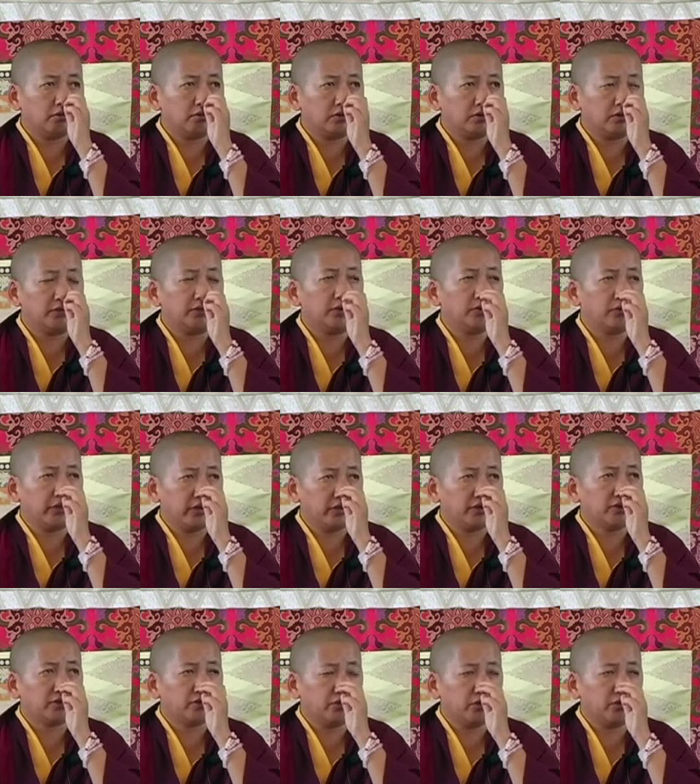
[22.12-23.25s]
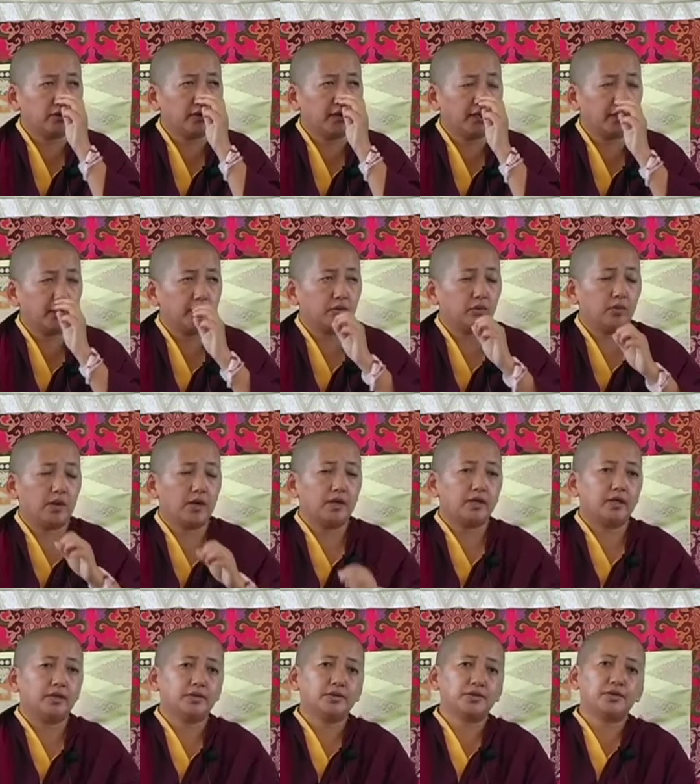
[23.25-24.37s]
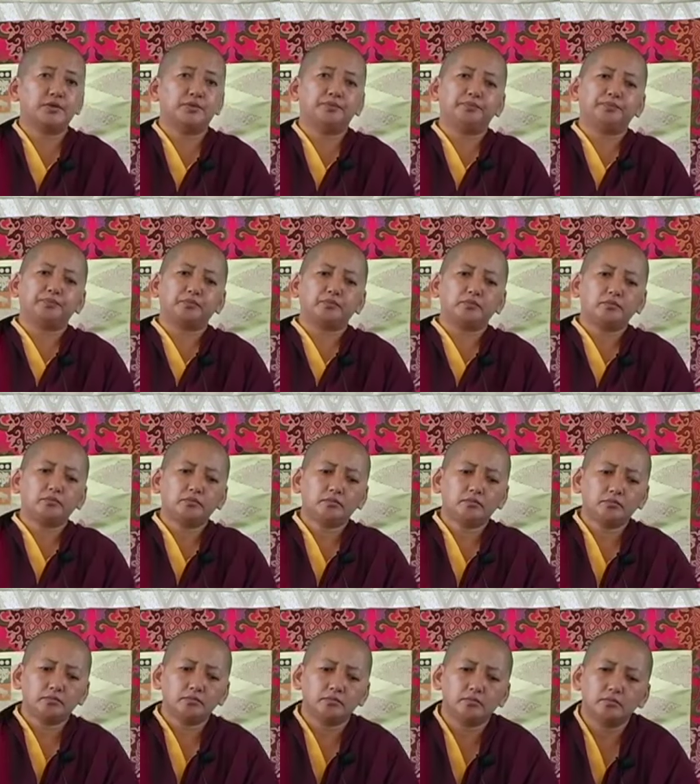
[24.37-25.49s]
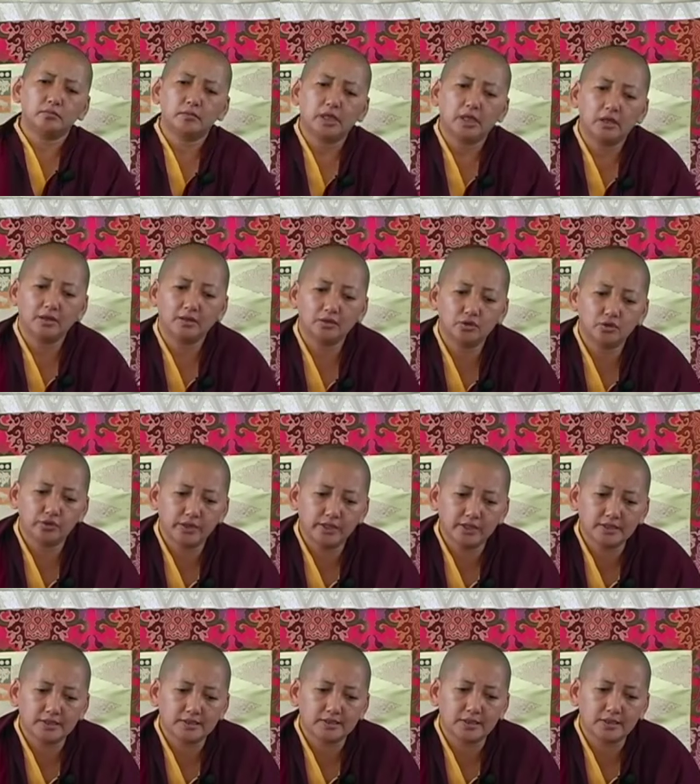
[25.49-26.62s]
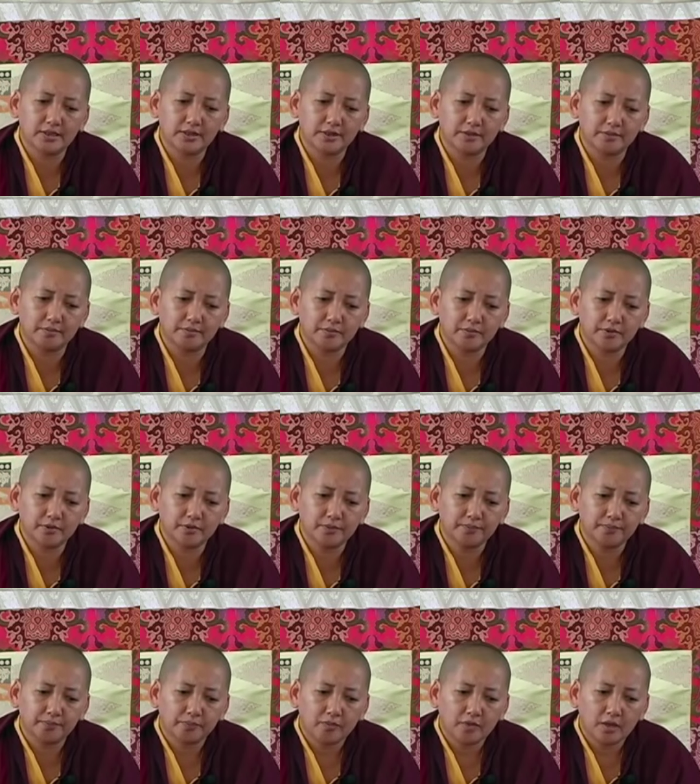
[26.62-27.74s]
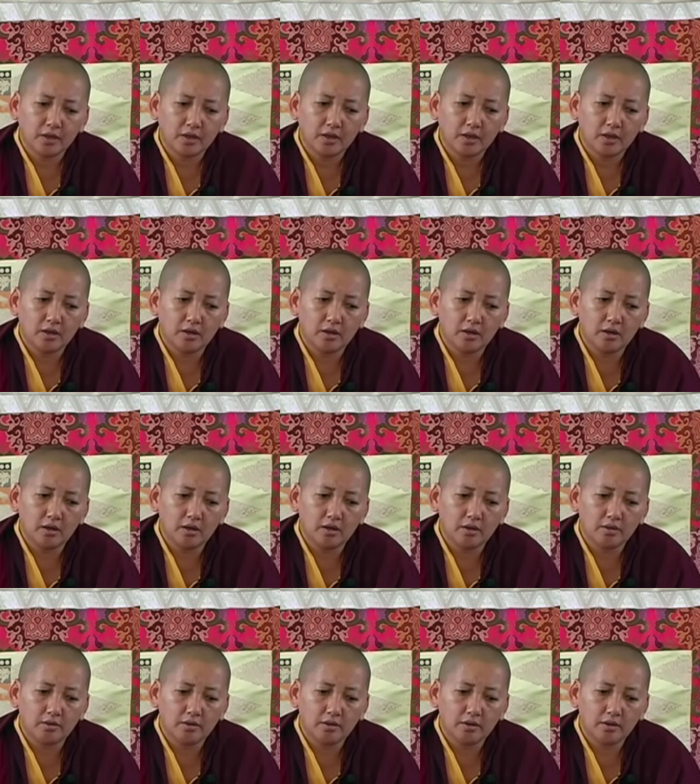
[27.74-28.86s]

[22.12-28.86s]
Different ways to look at it. One is, in today's times, uh,